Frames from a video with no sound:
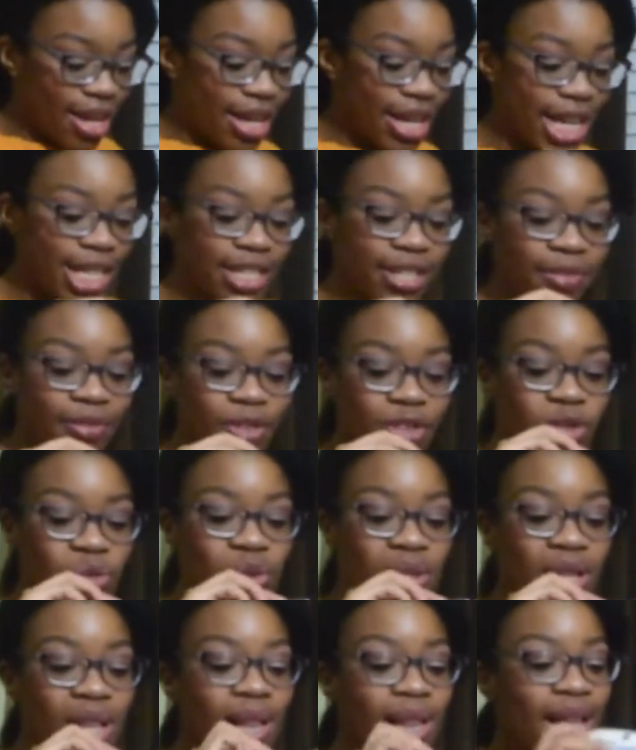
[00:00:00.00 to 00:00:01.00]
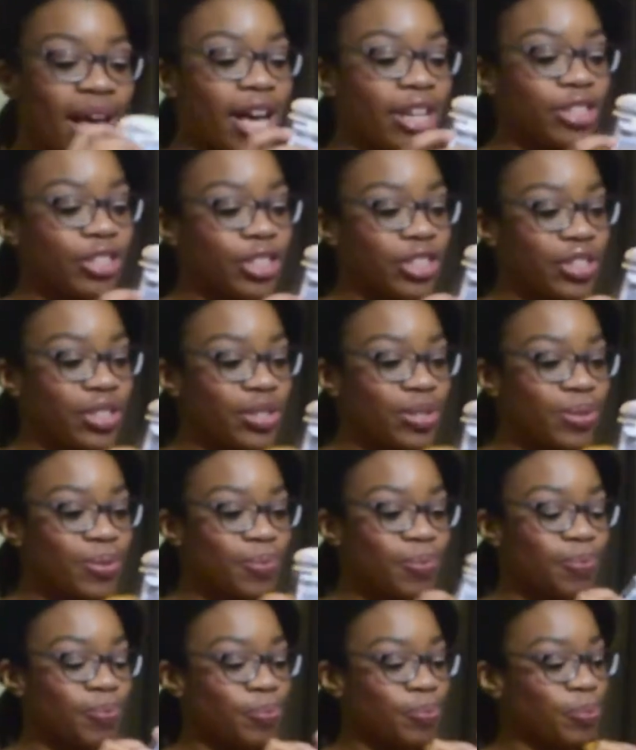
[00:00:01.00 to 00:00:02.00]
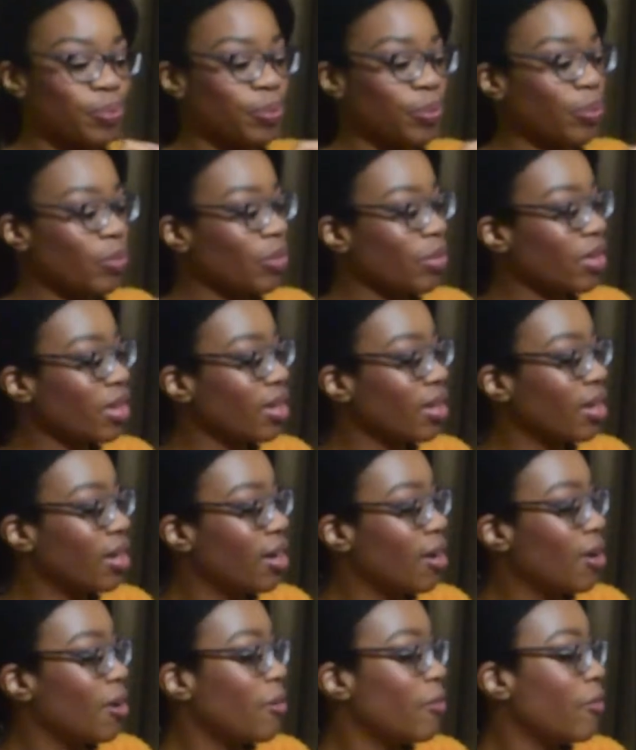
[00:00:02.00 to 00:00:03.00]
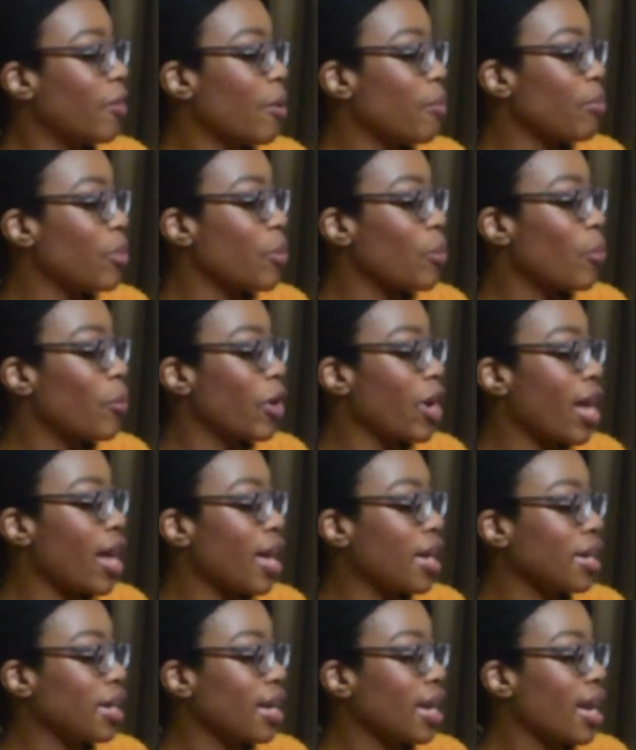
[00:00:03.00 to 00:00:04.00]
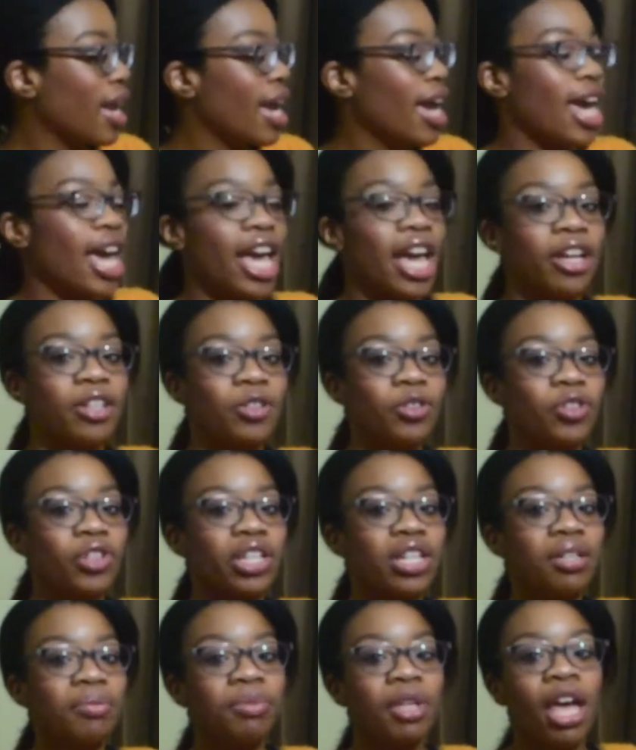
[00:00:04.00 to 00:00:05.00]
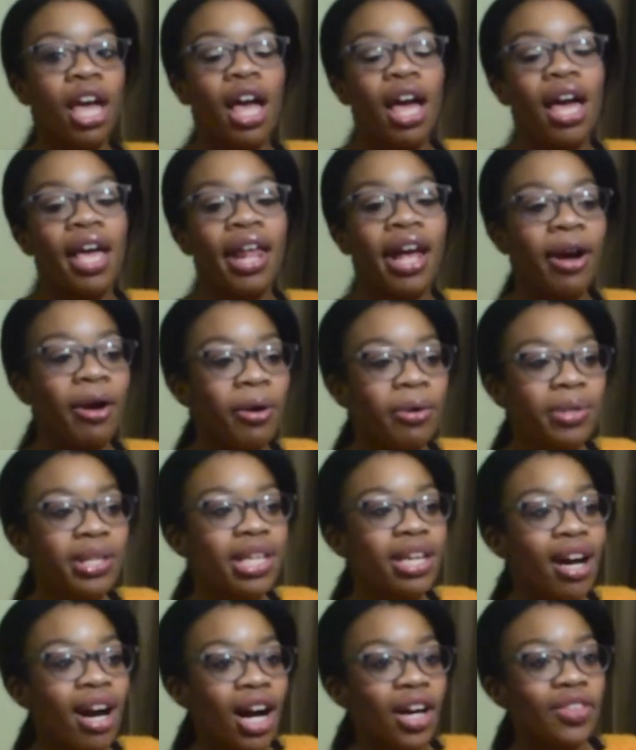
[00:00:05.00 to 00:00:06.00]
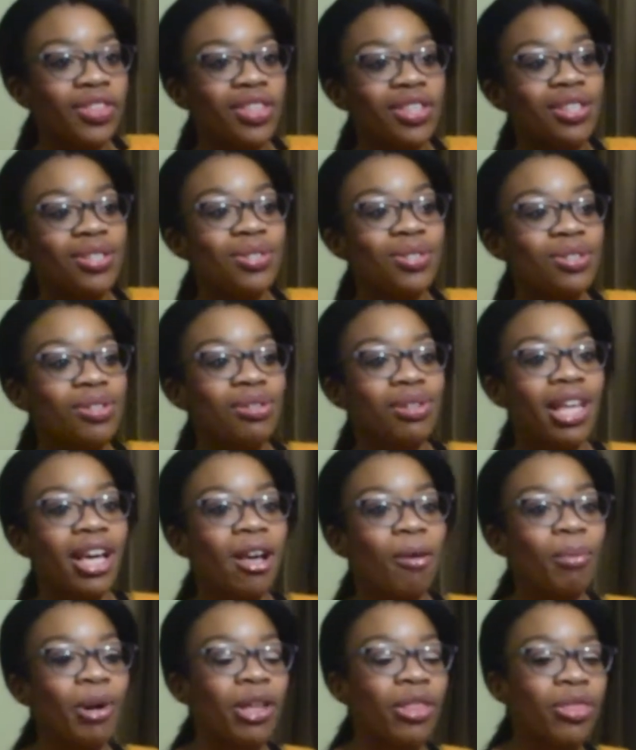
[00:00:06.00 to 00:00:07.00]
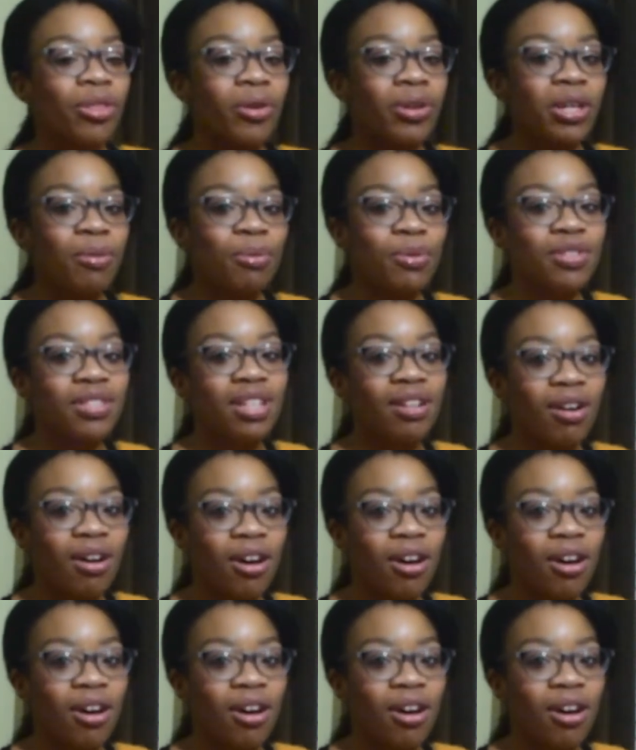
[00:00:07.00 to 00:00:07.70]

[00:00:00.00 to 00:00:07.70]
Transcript: individual lashes from the brand Andrea, and I only got this so like my 30%